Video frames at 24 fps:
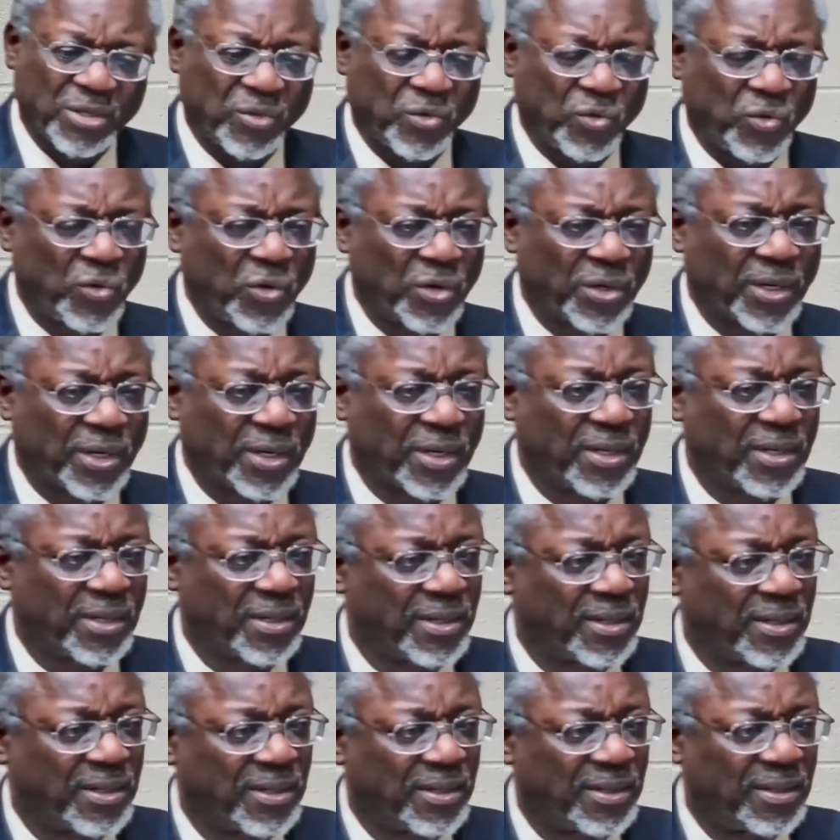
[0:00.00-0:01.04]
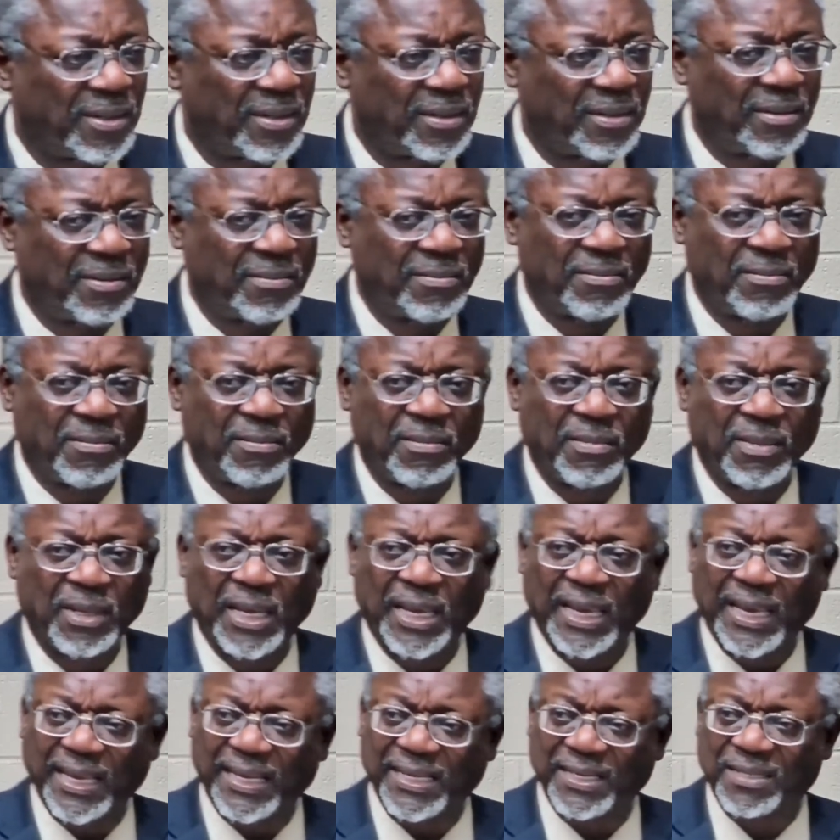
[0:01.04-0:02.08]
order,
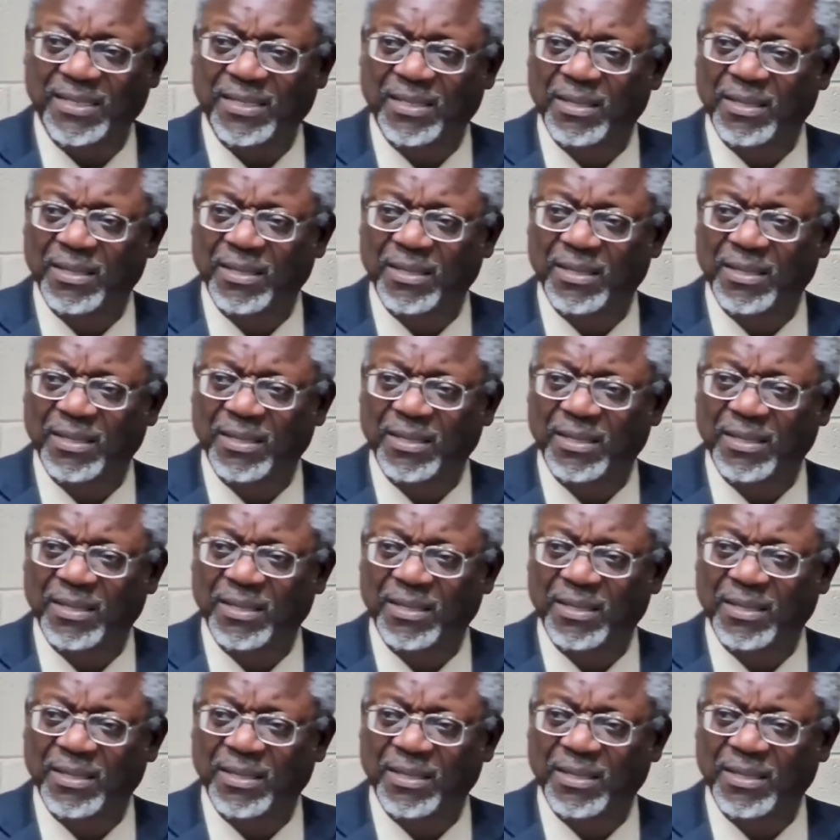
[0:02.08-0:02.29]
is